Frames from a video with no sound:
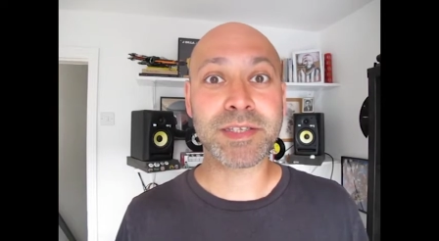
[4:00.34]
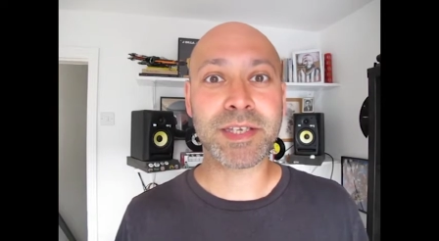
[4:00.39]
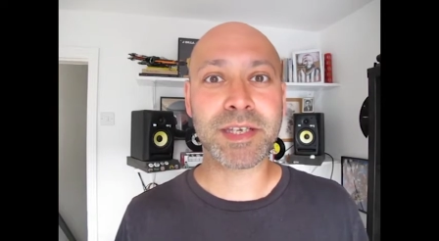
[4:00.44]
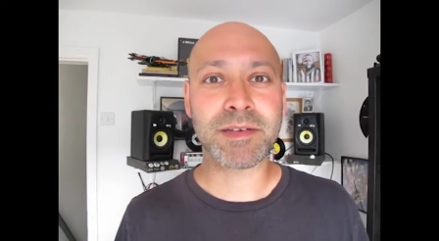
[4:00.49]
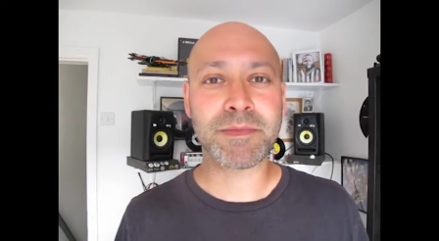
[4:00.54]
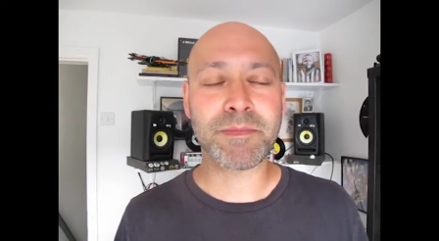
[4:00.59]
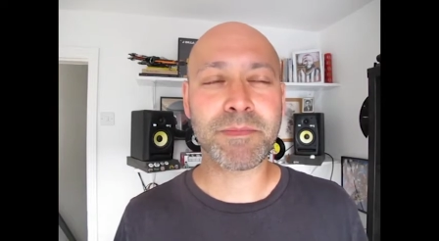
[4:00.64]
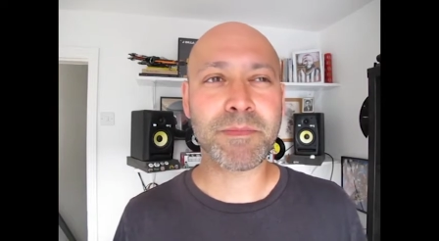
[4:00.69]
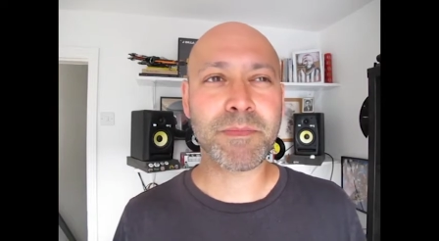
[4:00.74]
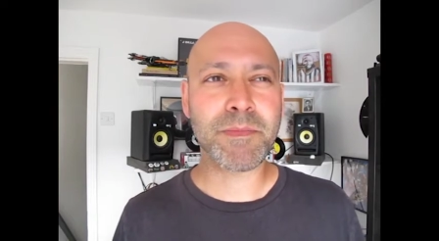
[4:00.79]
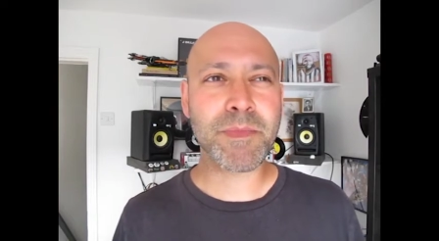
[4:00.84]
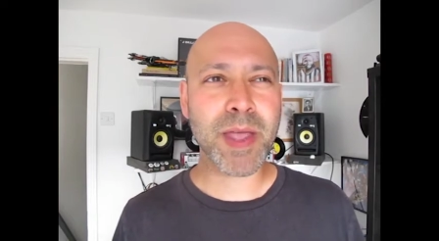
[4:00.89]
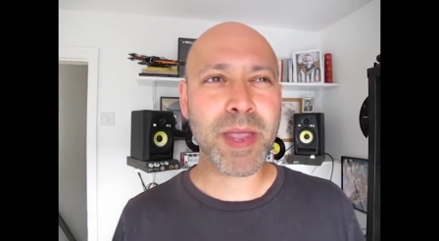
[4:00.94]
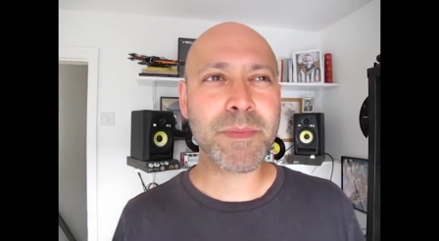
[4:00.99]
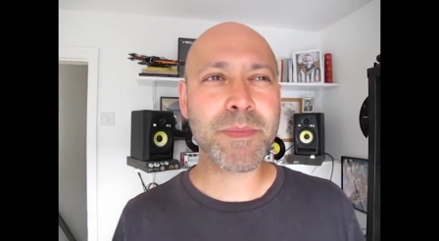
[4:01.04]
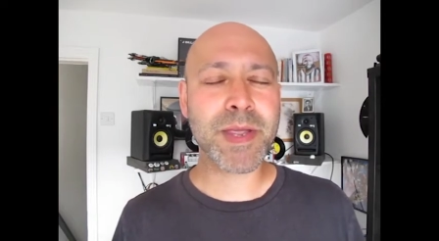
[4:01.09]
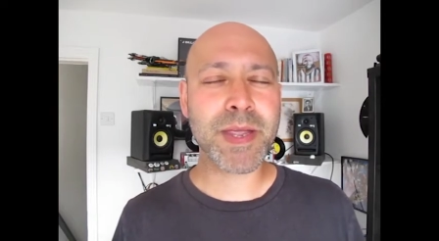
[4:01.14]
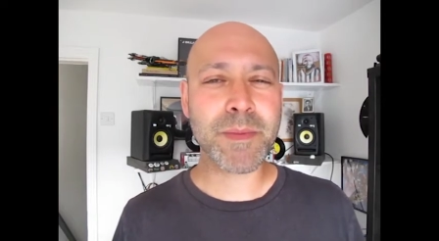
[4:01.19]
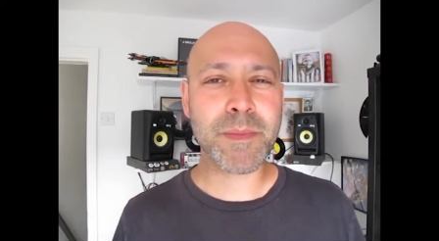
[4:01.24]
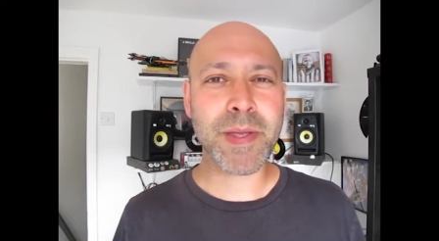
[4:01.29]
are
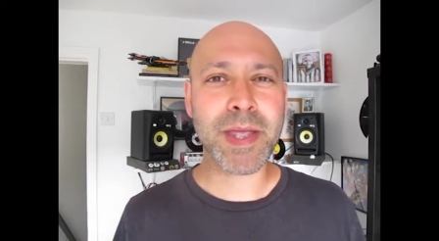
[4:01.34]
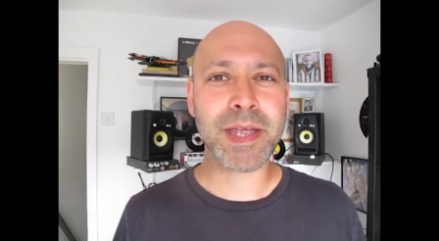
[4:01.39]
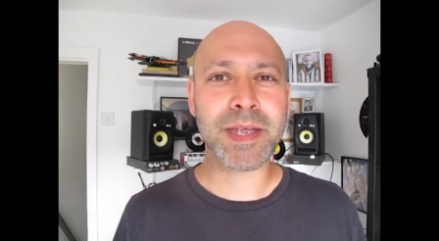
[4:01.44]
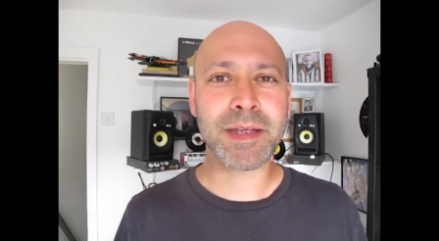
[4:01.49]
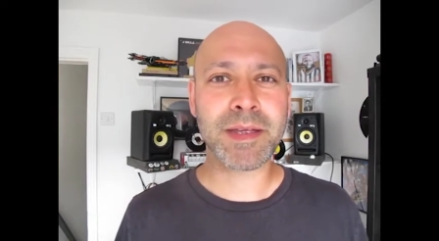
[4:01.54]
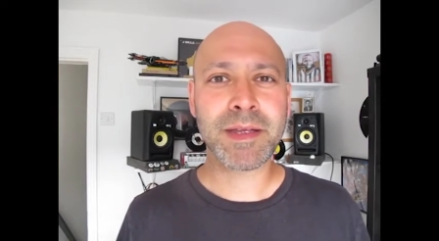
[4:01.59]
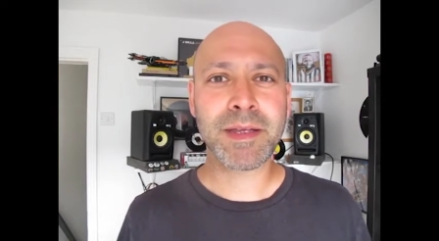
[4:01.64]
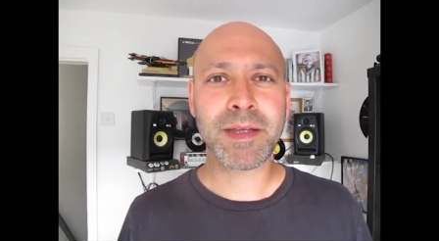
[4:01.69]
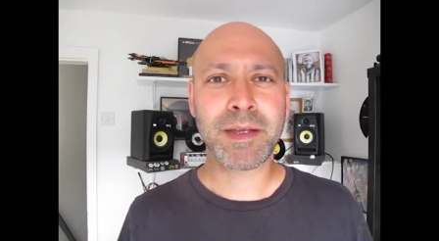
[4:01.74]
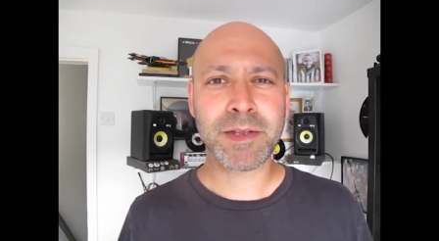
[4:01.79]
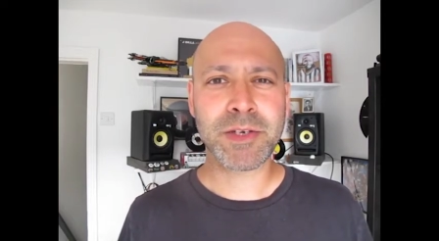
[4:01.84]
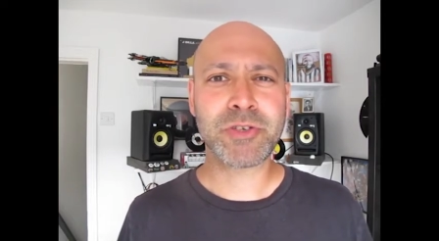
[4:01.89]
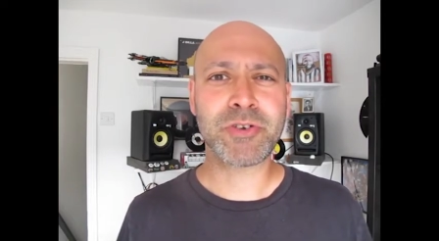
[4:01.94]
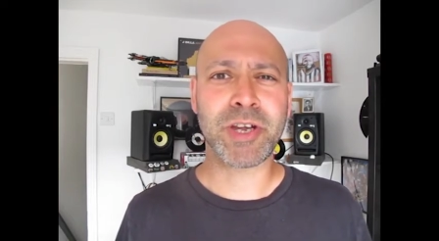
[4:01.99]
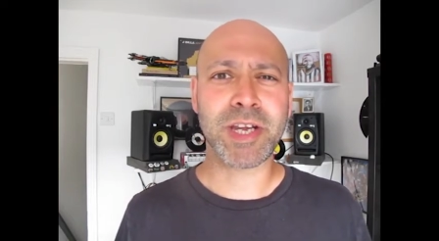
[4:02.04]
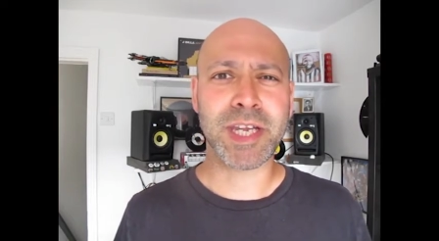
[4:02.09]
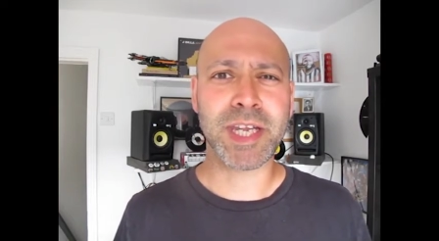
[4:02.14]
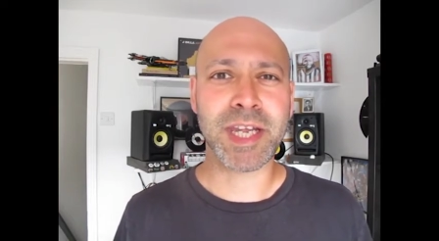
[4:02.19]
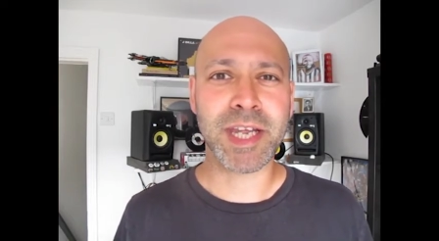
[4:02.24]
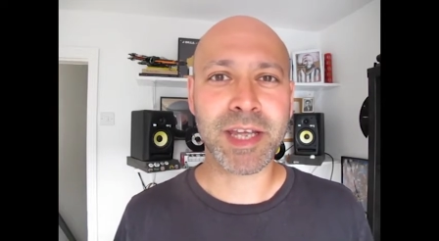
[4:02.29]
maybe a bit
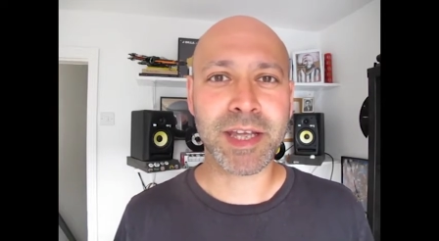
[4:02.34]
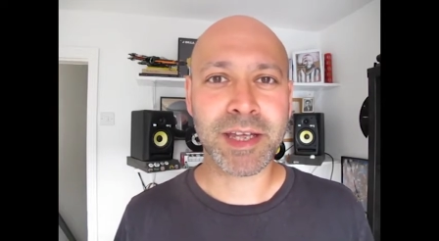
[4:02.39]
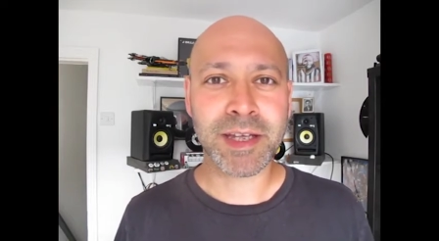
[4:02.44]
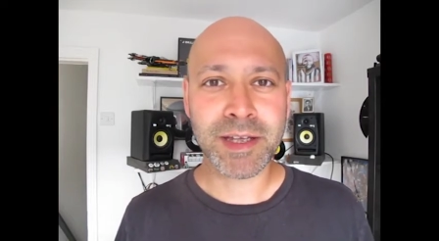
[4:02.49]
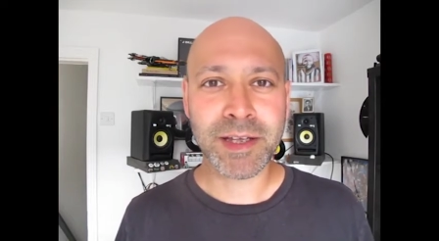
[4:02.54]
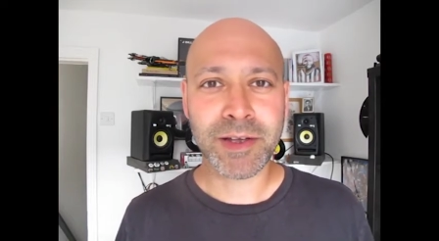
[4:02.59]
trickier,